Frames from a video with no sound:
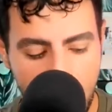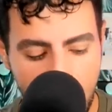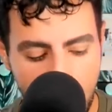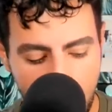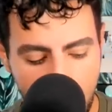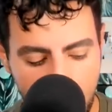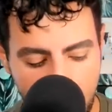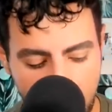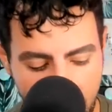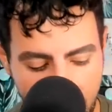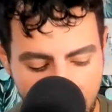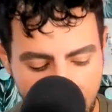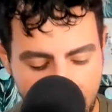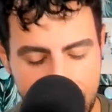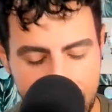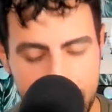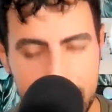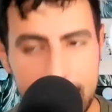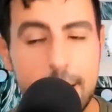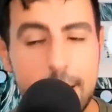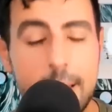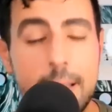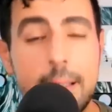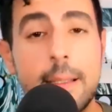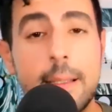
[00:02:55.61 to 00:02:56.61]
that
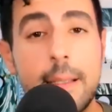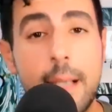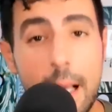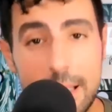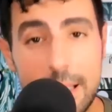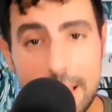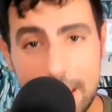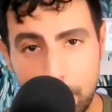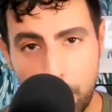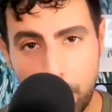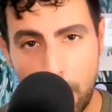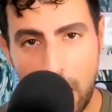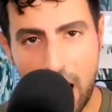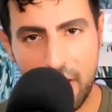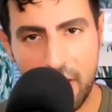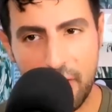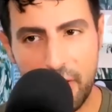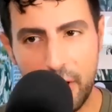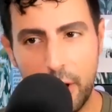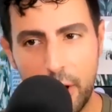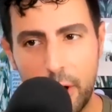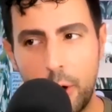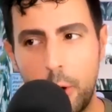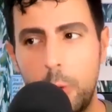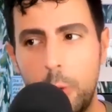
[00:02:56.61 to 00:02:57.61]
discuss
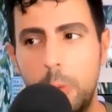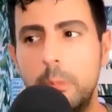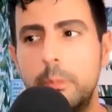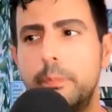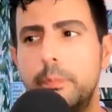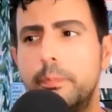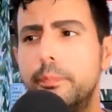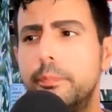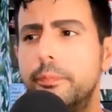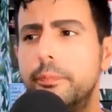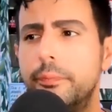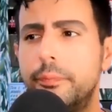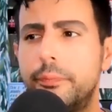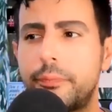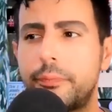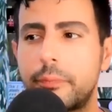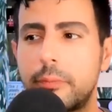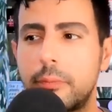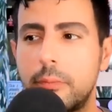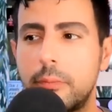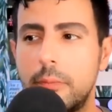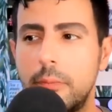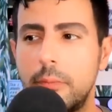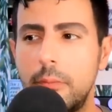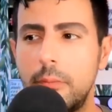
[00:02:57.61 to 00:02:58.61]
Bravo,
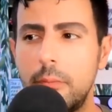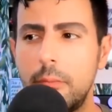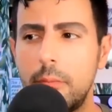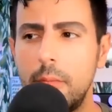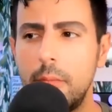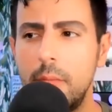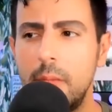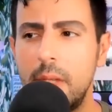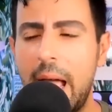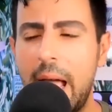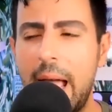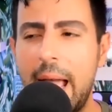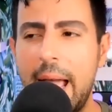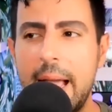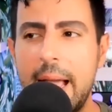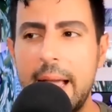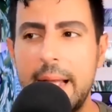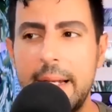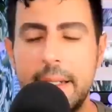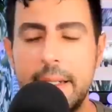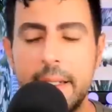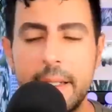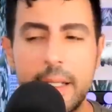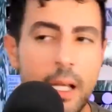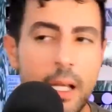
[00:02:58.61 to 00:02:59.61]

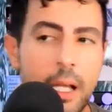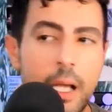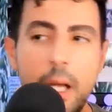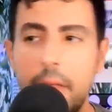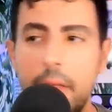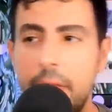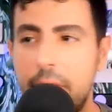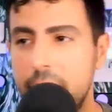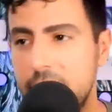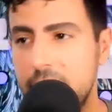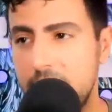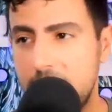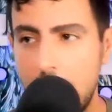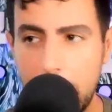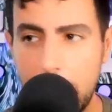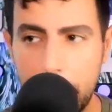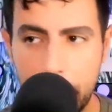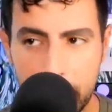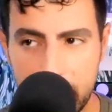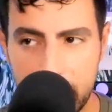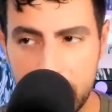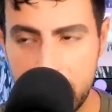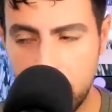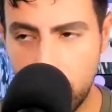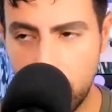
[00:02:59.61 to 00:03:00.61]
and there's a
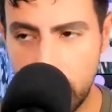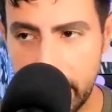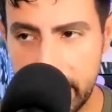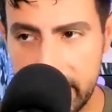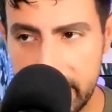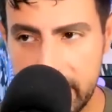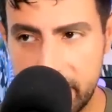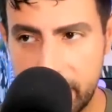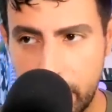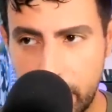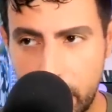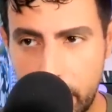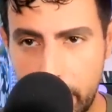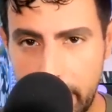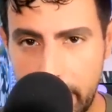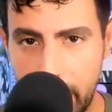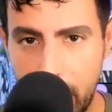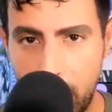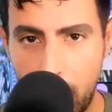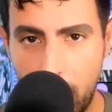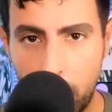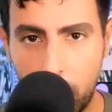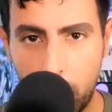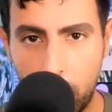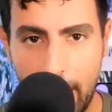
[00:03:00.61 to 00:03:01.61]
couple stories
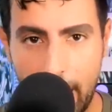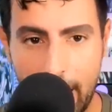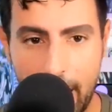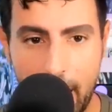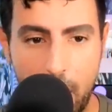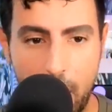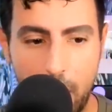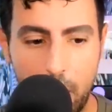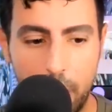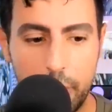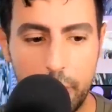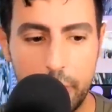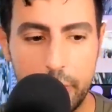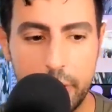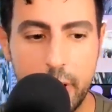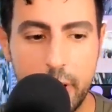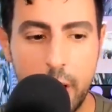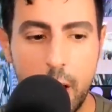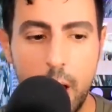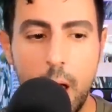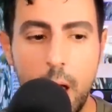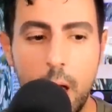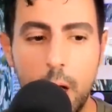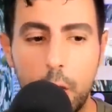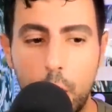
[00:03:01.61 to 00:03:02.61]
floating around
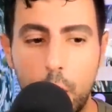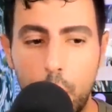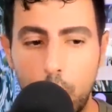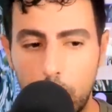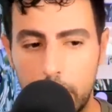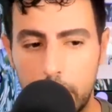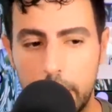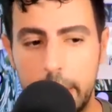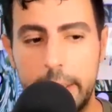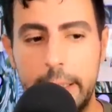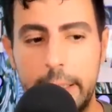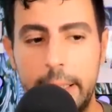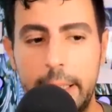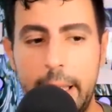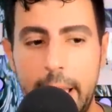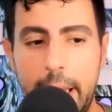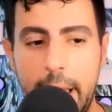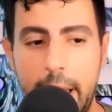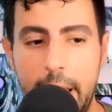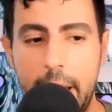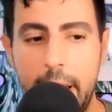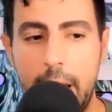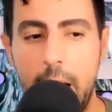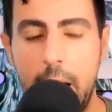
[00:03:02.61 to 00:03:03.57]
currently.